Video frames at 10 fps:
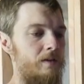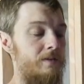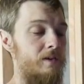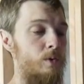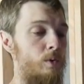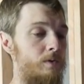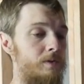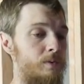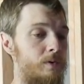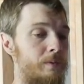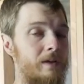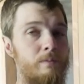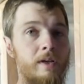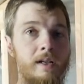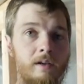it's a cool tool, we could
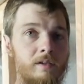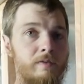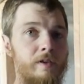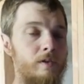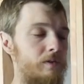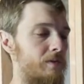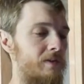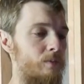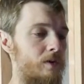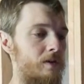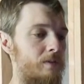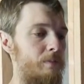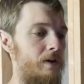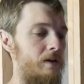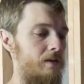bring it out in the field, do some work,
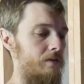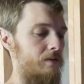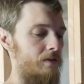but